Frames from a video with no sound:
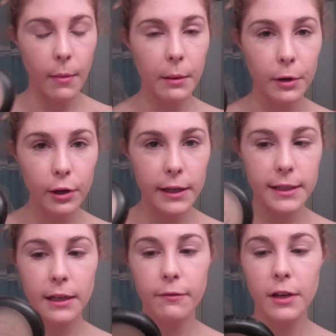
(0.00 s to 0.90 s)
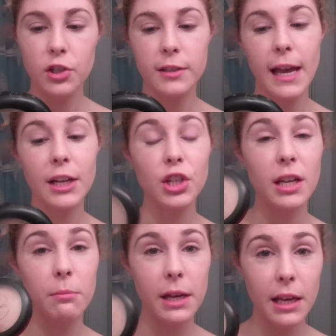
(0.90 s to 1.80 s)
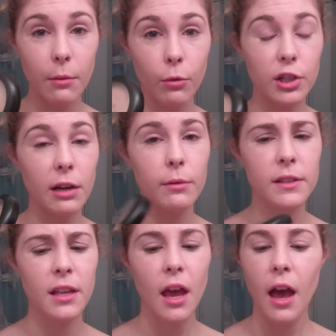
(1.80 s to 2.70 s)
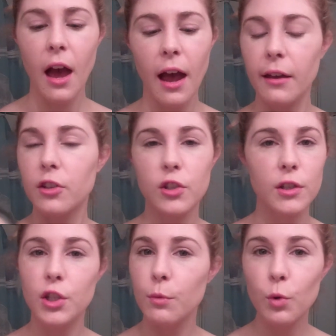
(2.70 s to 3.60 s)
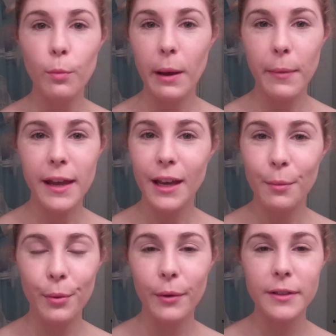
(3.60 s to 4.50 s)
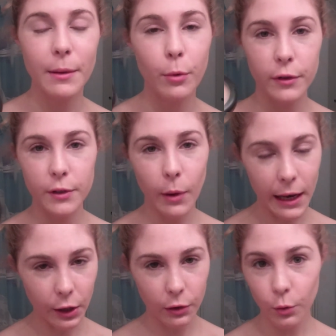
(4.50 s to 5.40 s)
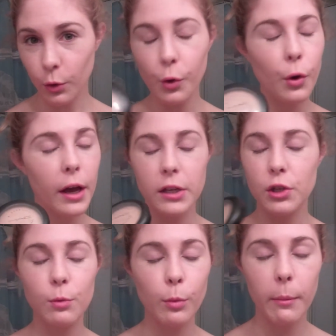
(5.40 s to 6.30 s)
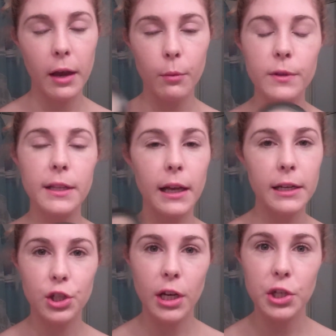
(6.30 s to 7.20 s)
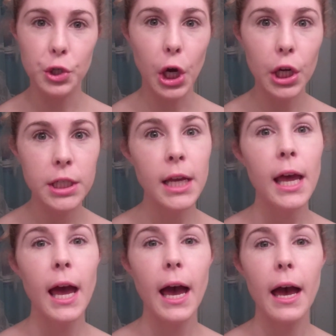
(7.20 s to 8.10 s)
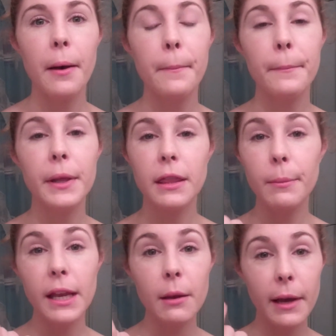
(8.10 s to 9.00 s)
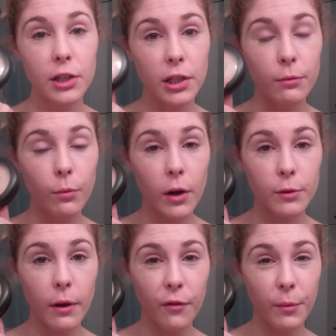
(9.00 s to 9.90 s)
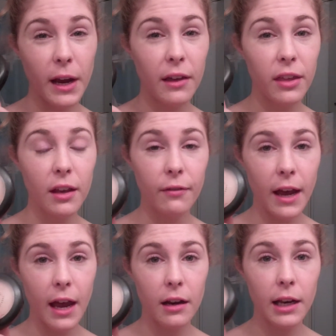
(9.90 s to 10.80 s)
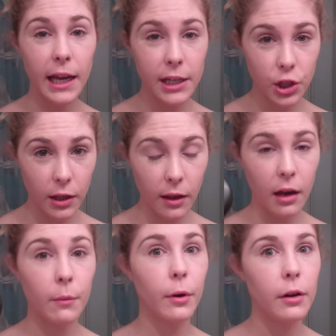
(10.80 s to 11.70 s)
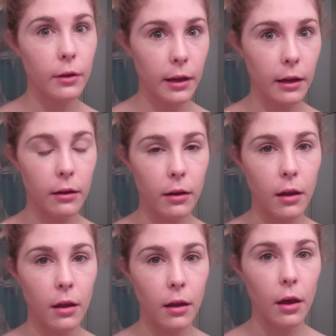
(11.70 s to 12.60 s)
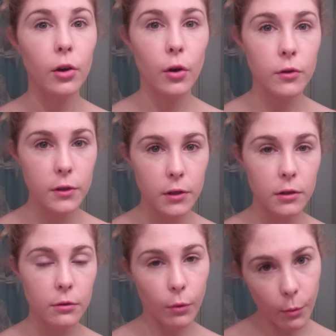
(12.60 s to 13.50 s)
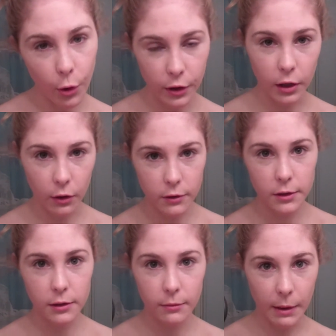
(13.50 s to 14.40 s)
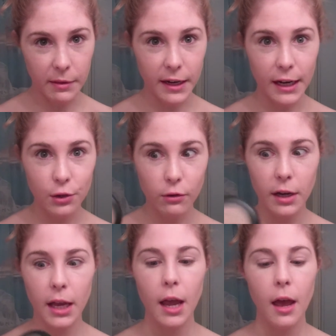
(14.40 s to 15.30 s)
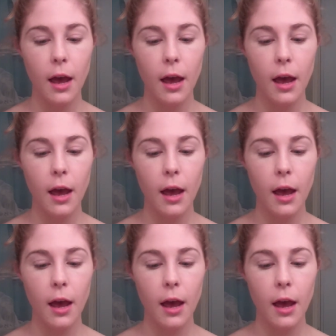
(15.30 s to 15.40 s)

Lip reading: Mineralized Skin Finish. It's actually in medium, which I just assumed all my makeup, because I bought this a while ago, I assumed all my makeup was the lightest shade you got. But the medium actually works well for me. I think if I had a lighter shade than that, I'd probably look like a ghost. Well, more than a ghost, maybe than I do already.